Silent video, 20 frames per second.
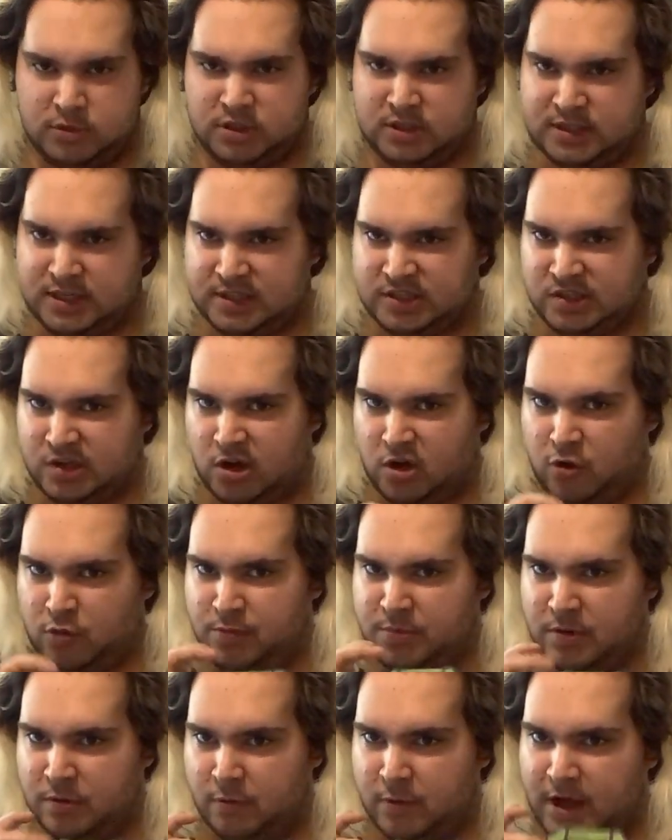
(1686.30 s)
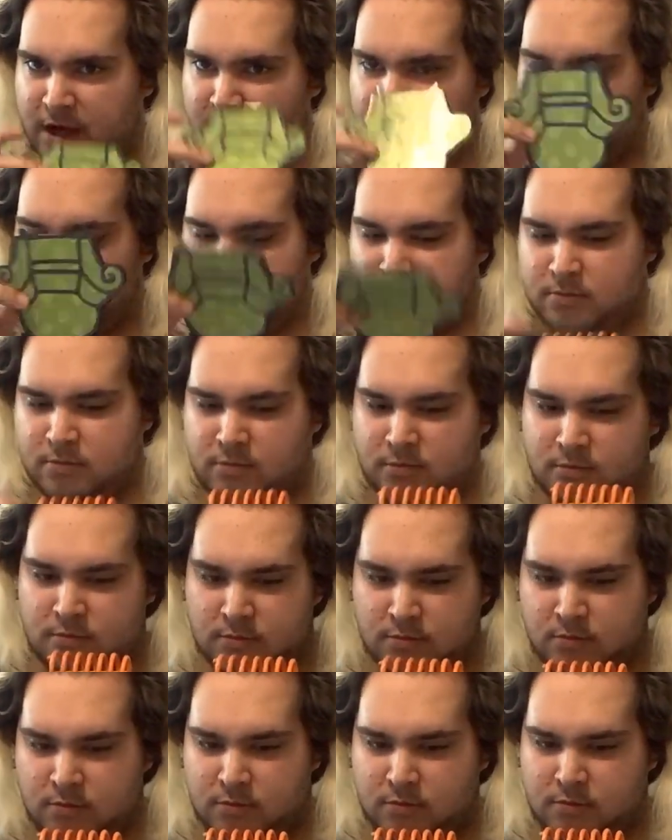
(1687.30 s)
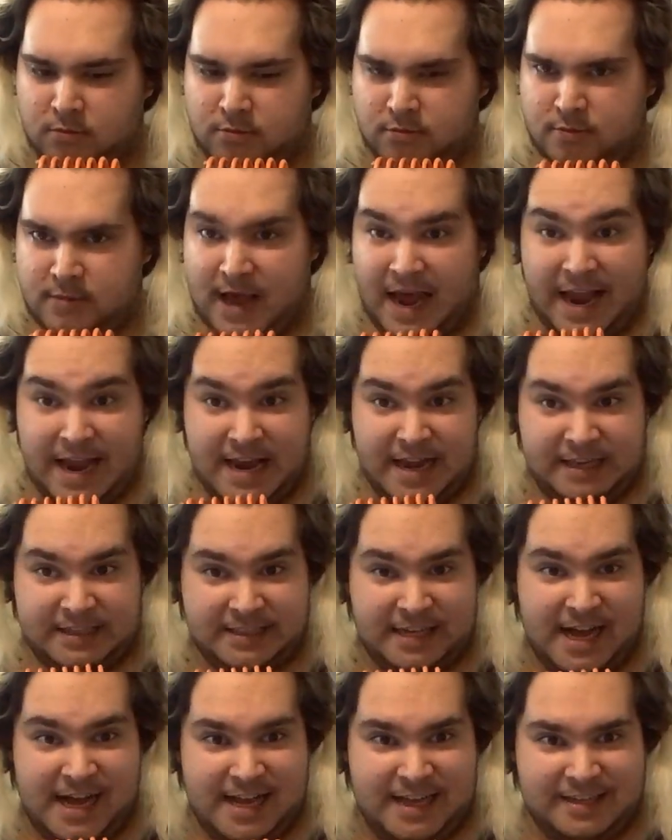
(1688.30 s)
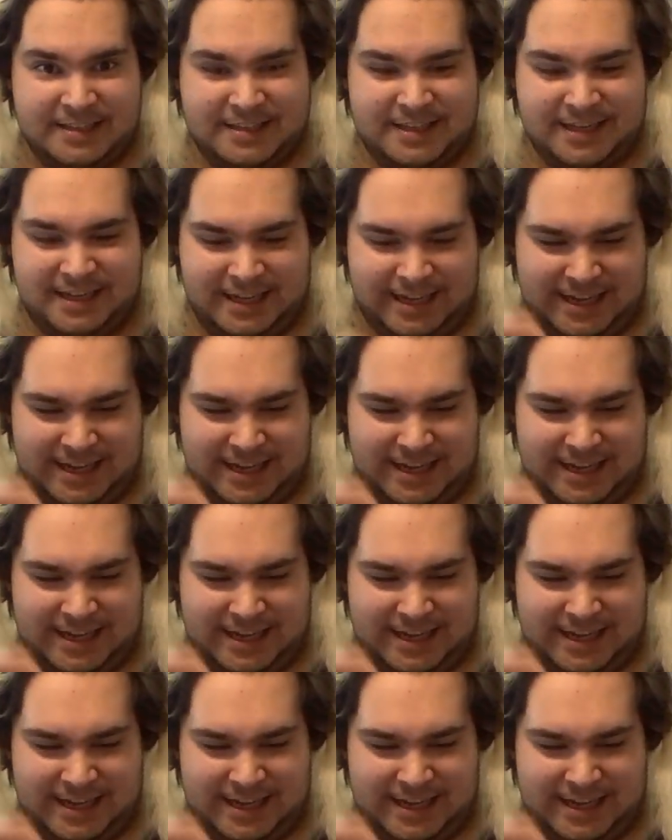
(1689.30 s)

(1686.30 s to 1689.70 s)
Does it open well? And it does.